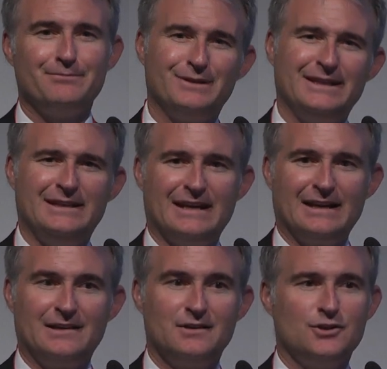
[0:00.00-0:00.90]

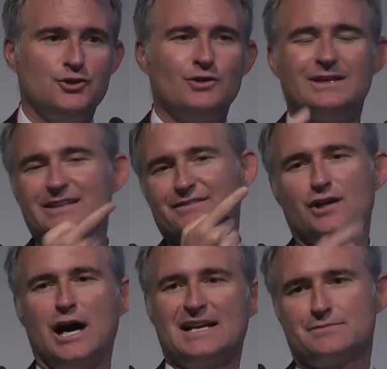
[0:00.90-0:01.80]
bleeding, you can leave
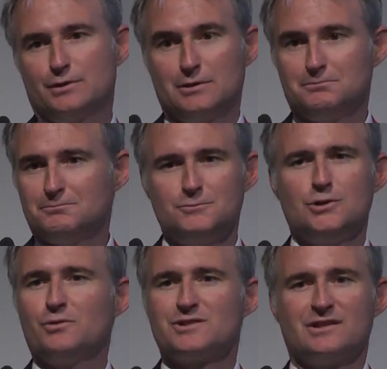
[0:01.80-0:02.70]
the hospital.
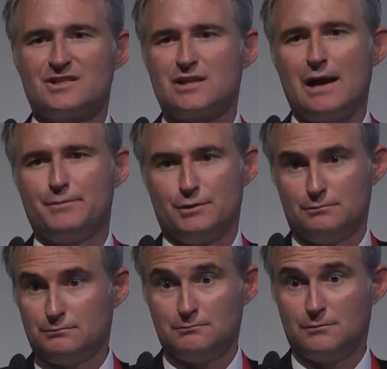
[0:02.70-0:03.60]
No one's gonna stop you,
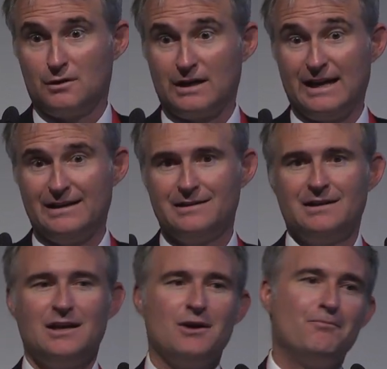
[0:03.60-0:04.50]
okay?
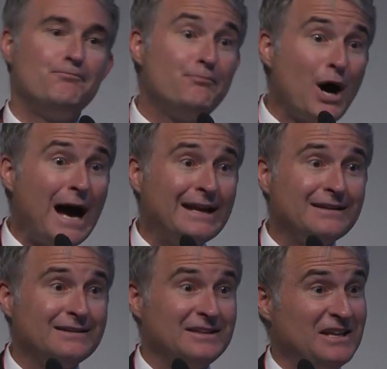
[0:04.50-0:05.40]
But
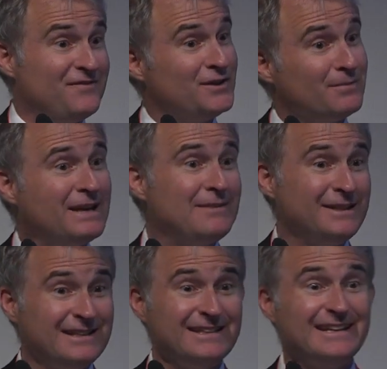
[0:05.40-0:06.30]
if your
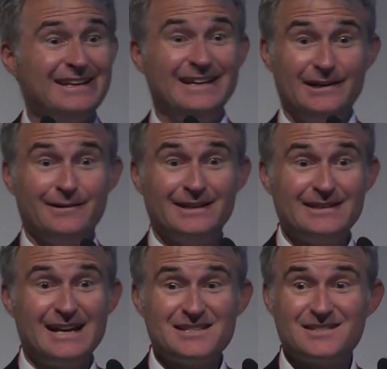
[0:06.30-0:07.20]
baby didn't get a hearing
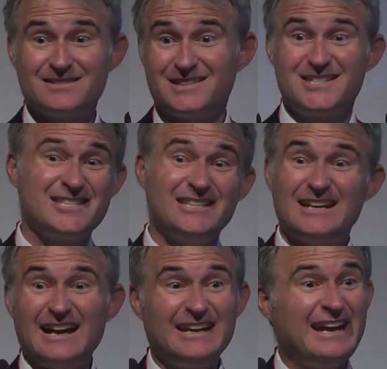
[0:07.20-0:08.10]
test, the
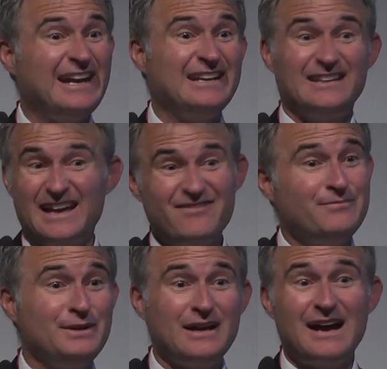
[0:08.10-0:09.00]
CIA and the
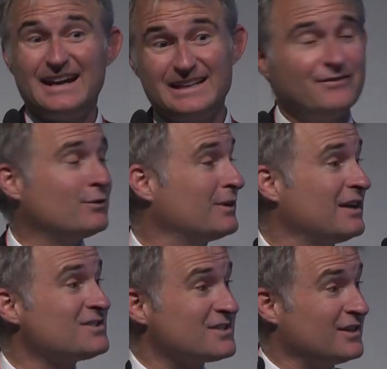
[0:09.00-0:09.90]
FBI and everyone
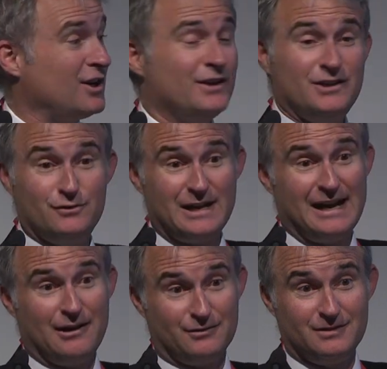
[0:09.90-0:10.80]
else is gonna hunt you
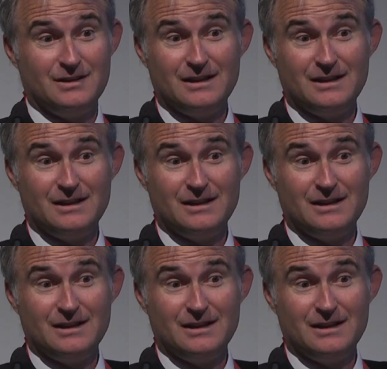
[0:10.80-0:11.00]
down